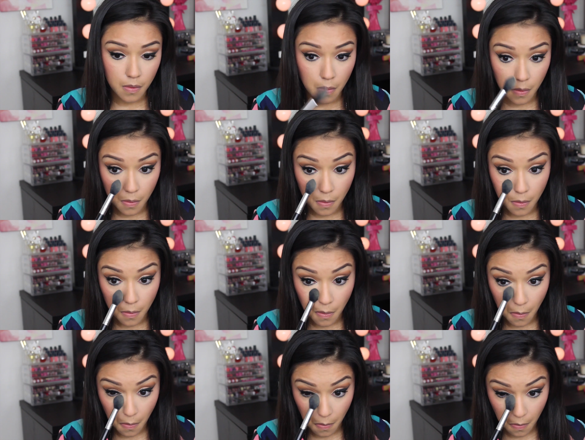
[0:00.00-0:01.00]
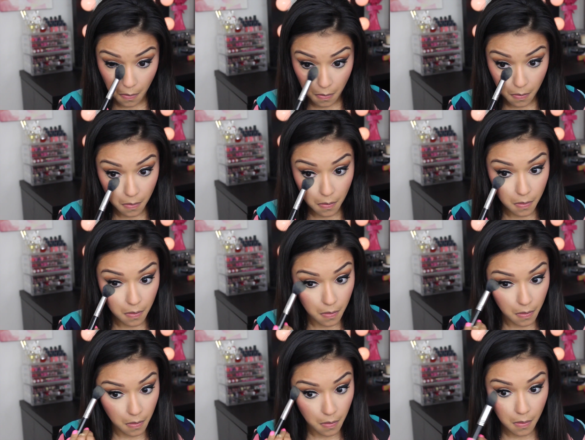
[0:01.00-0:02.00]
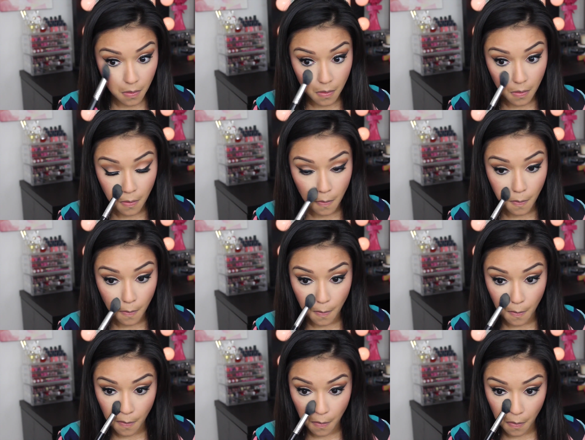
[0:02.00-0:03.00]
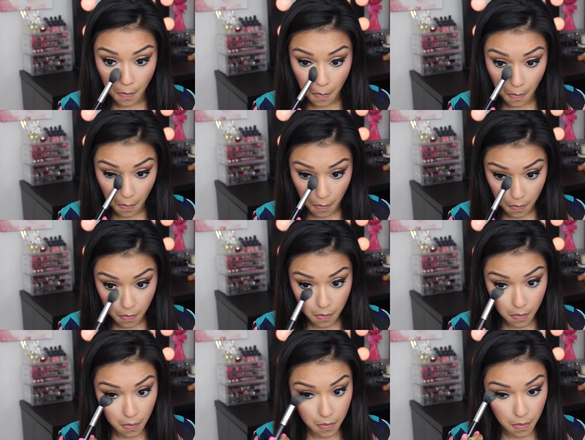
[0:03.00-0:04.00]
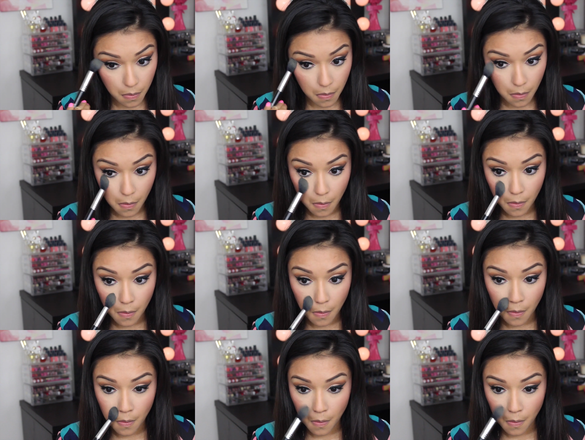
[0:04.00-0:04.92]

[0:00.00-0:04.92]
(no one is talking)